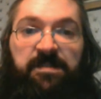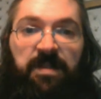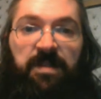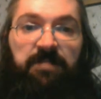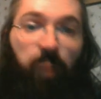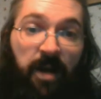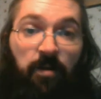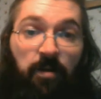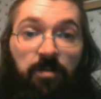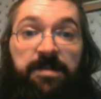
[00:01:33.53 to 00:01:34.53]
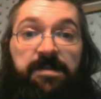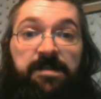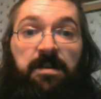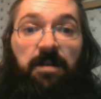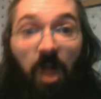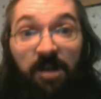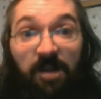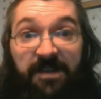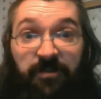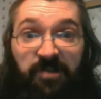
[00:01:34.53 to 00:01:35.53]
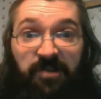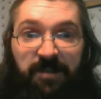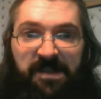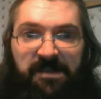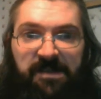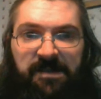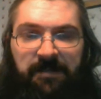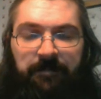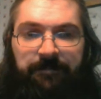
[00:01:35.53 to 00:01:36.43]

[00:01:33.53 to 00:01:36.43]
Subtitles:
but what I heard is call center gypsies.